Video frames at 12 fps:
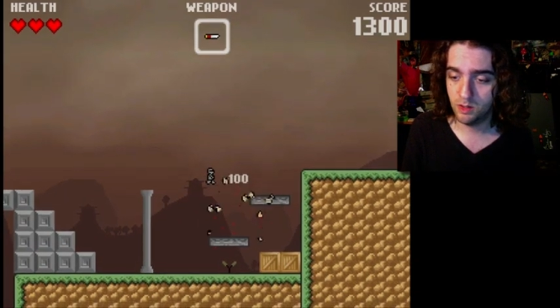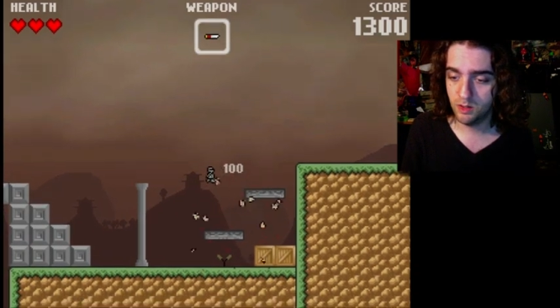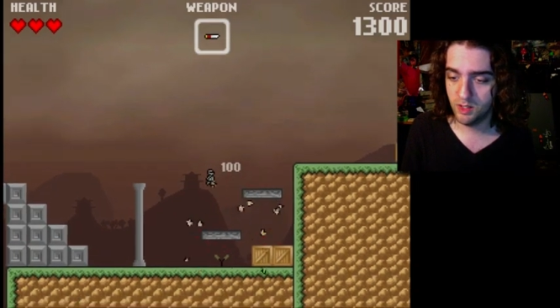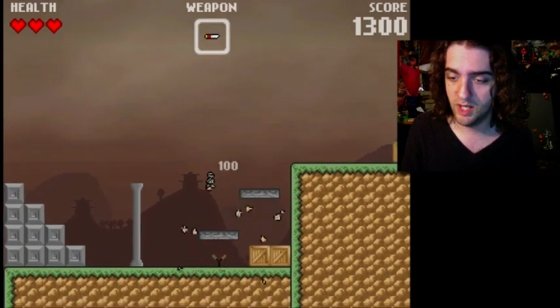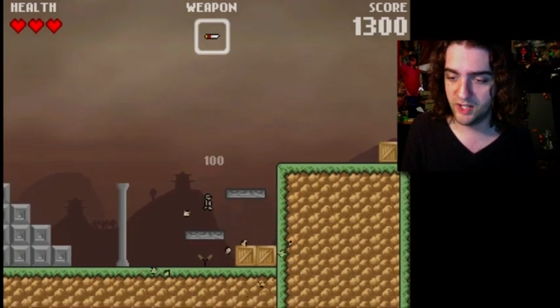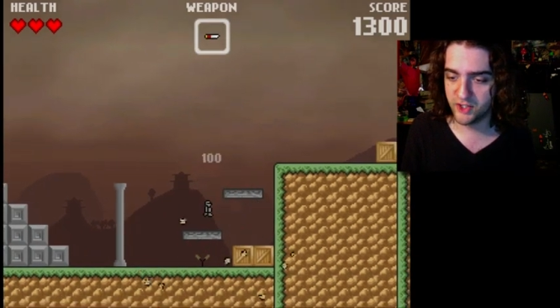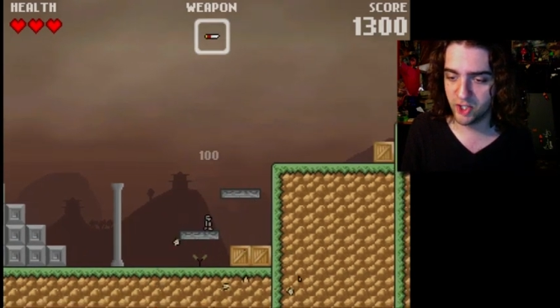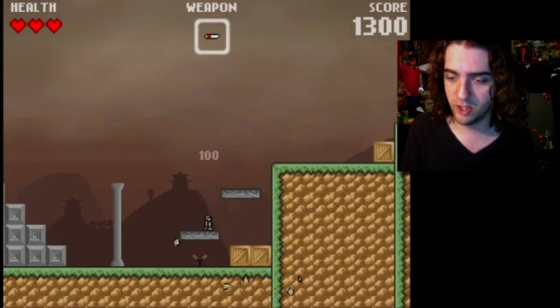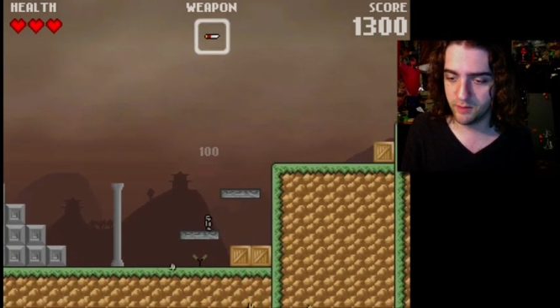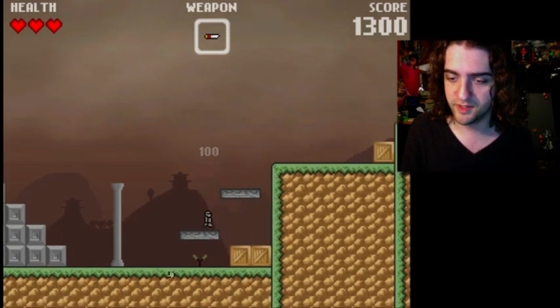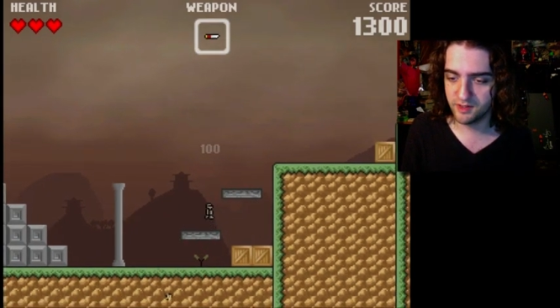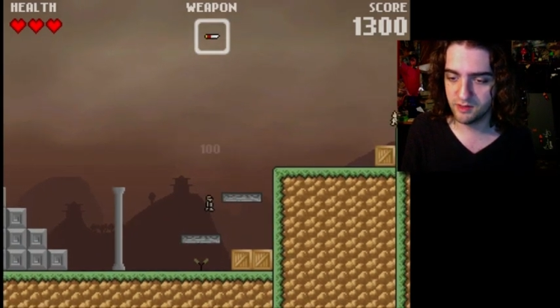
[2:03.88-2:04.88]
Hand
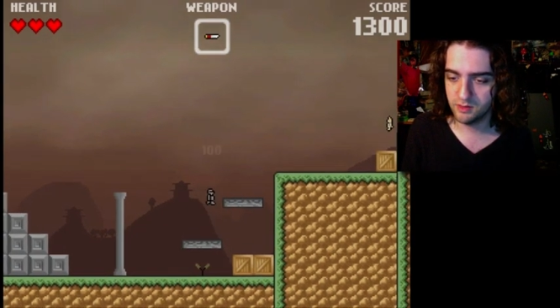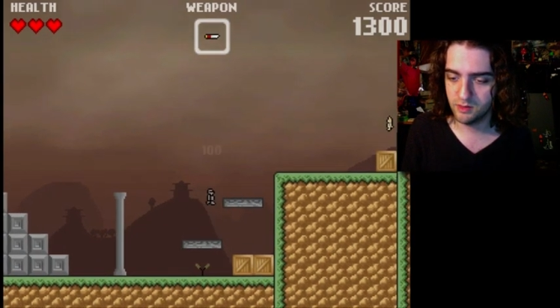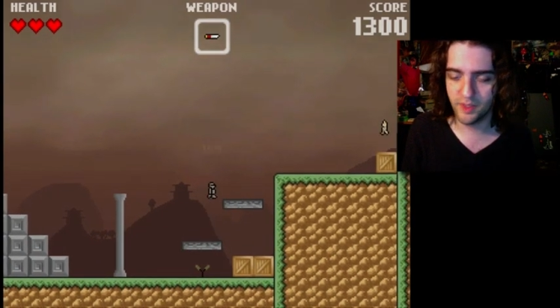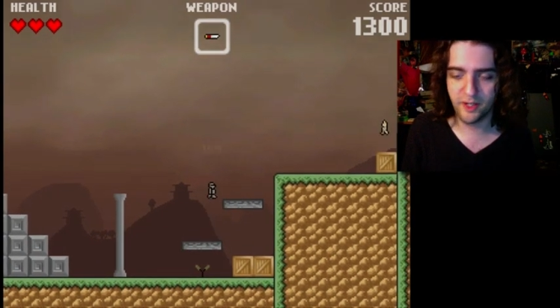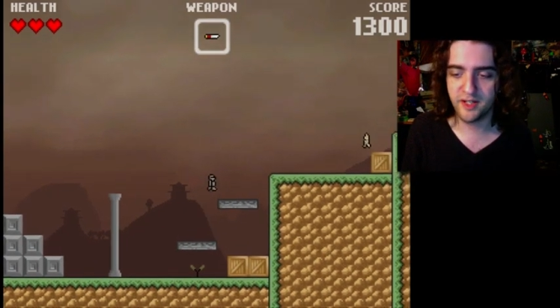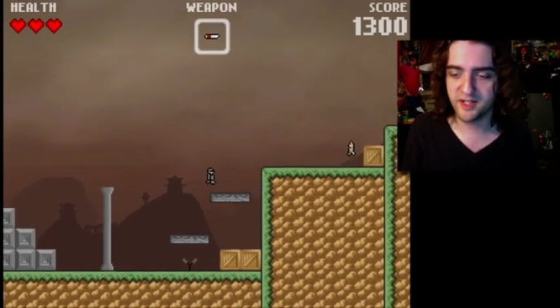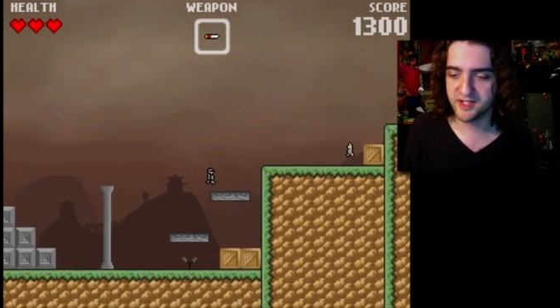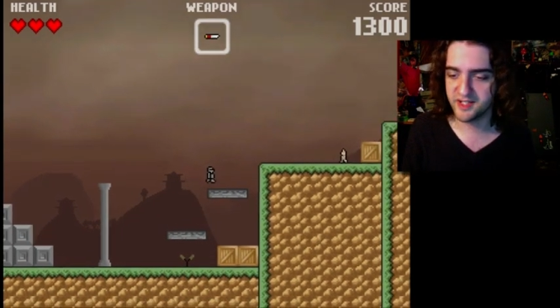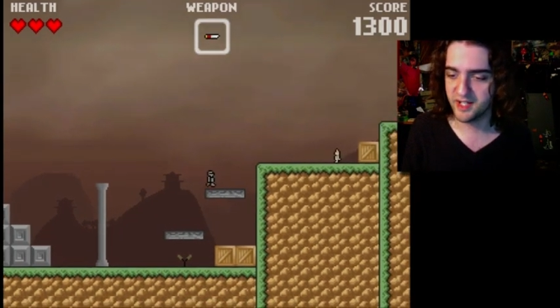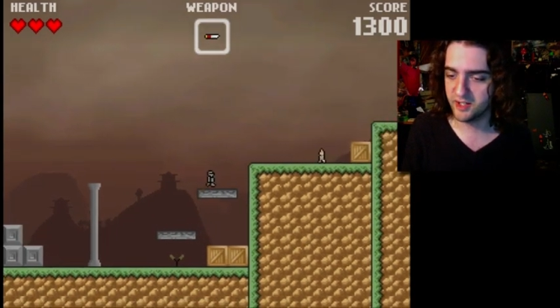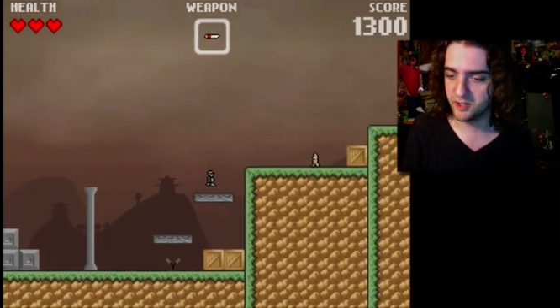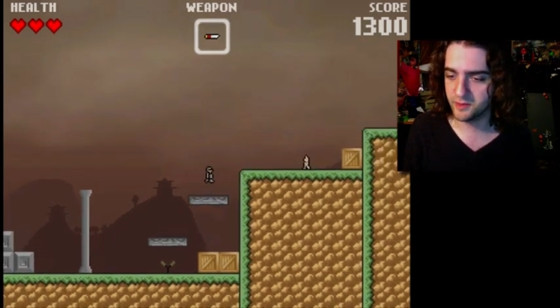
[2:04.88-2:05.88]
jobs. Oh wait, no, he doesn't say
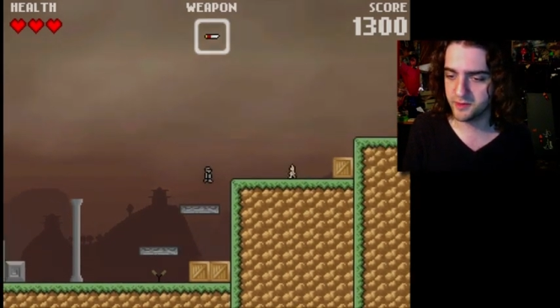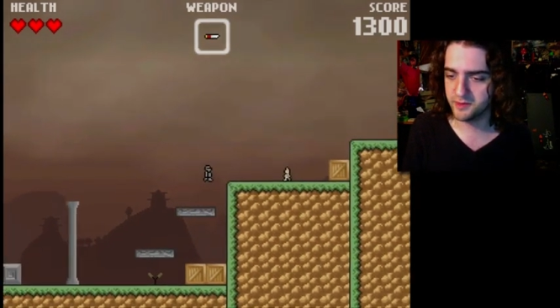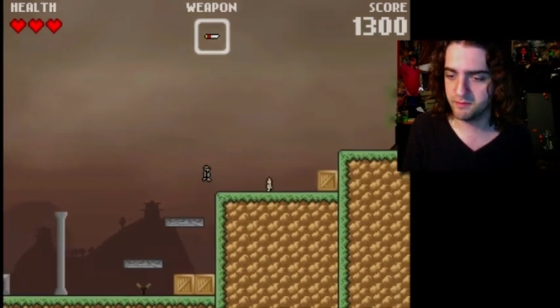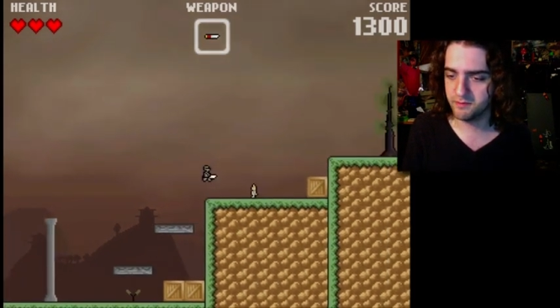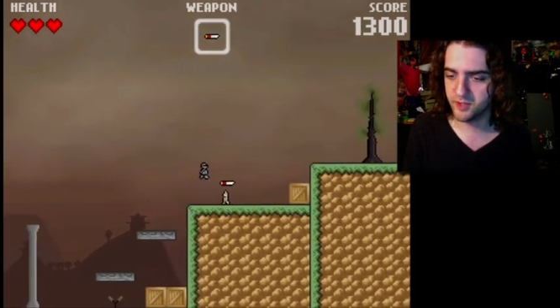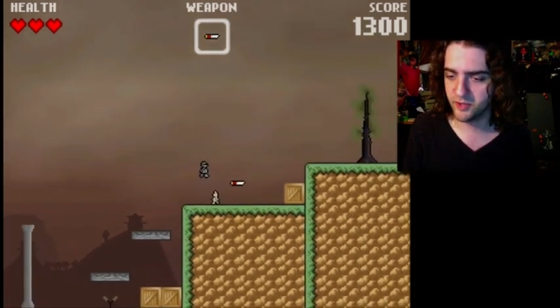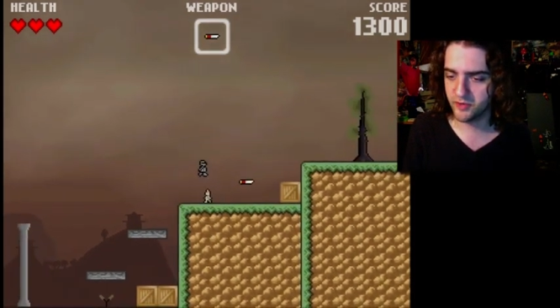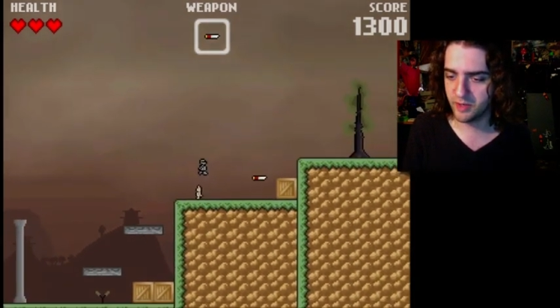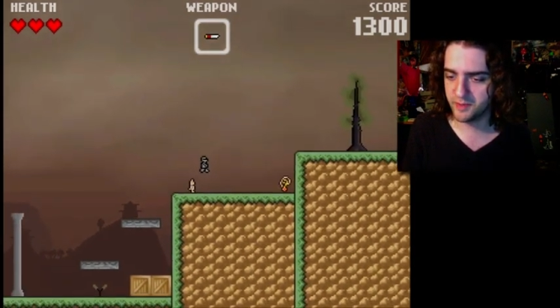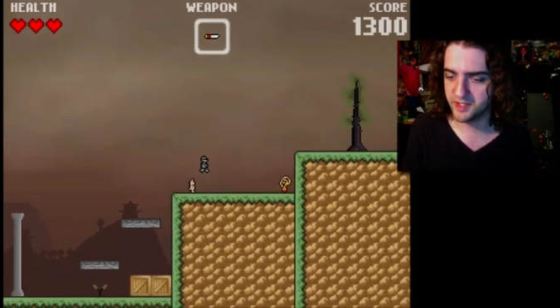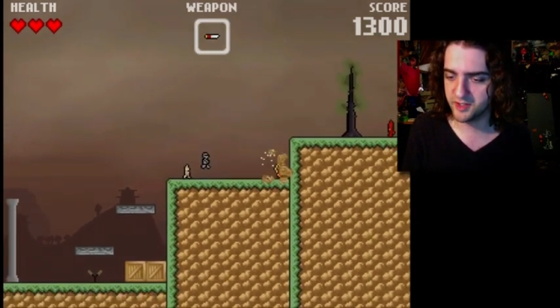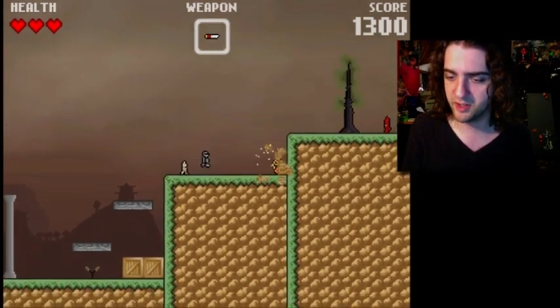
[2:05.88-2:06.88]
hand jobs. Tom
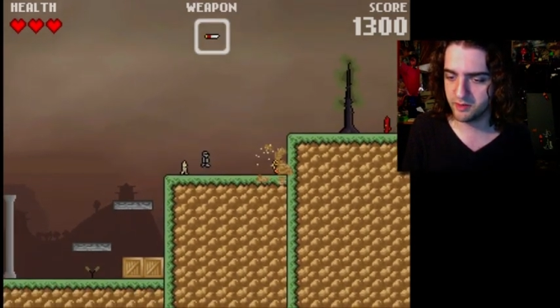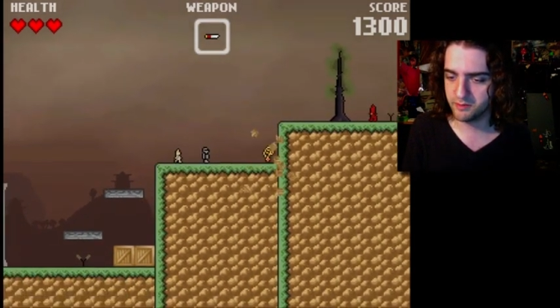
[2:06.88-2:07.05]
Draper says that.